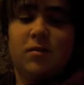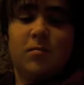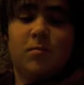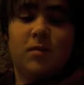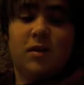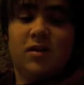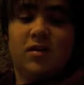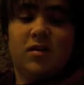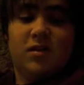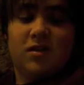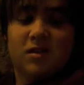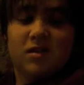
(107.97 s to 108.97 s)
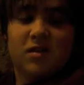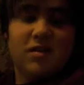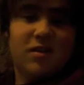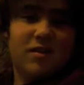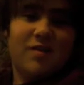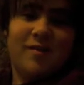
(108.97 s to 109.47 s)
man,
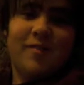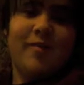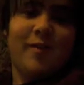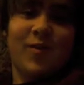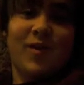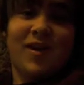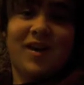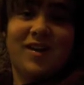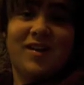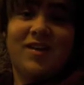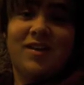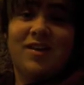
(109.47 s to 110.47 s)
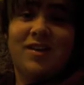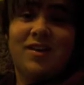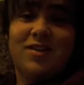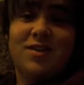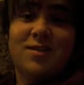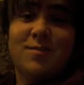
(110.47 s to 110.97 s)
what a ride.
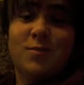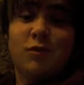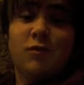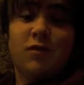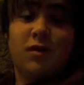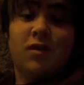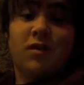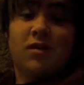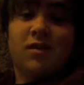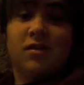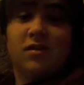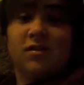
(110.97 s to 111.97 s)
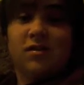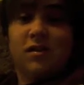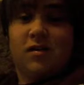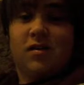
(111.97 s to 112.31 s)
This movie is,